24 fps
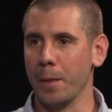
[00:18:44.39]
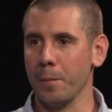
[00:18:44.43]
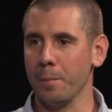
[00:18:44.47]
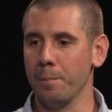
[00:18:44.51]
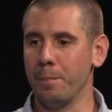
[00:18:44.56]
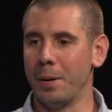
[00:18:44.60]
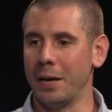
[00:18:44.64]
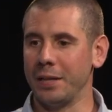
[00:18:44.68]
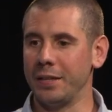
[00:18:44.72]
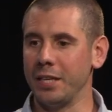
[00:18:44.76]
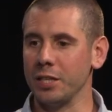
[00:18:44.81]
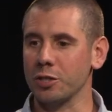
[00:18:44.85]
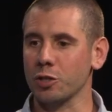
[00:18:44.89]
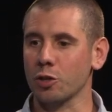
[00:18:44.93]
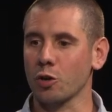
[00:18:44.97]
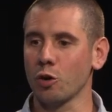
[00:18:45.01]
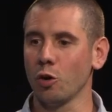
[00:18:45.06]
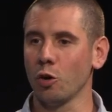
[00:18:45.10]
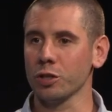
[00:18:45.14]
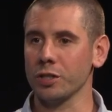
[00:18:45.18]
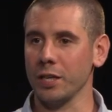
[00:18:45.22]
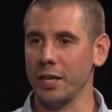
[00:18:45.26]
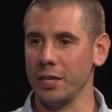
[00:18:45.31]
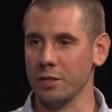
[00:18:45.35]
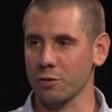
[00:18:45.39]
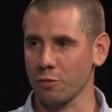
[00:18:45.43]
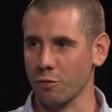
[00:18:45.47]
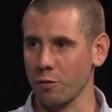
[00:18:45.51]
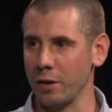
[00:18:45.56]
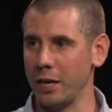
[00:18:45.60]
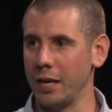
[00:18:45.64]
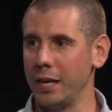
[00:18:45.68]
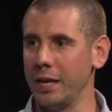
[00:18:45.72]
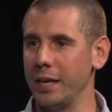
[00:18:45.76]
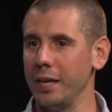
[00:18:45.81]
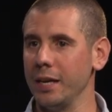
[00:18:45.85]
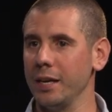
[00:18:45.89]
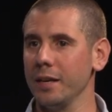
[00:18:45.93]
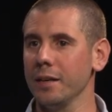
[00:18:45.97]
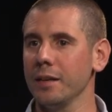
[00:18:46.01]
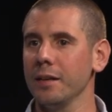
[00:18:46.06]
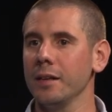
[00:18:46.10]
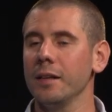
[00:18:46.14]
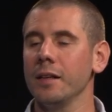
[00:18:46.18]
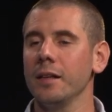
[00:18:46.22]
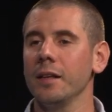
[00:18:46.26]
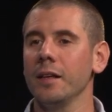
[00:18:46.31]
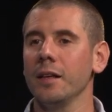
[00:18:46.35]
But this course is really
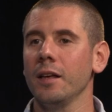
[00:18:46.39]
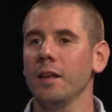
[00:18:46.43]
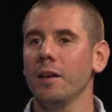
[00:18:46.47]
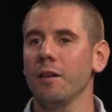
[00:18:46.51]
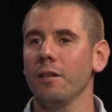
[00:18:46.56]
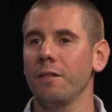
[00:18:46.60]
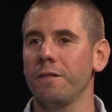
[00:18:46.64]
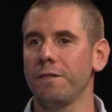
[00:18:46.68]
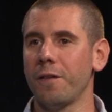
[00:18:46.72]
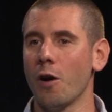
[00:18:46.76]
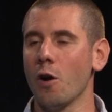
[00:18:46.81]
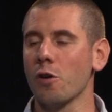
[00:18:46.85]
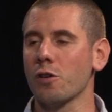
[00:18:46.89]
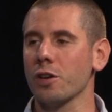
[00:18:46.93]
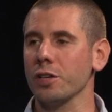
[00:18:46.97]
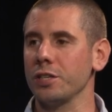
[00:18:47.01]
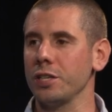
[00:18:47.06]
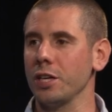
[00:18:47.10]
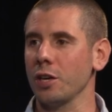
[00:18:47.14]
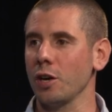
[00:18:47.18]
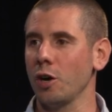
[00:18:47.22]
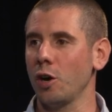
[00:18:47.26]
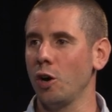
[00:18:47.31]
focusing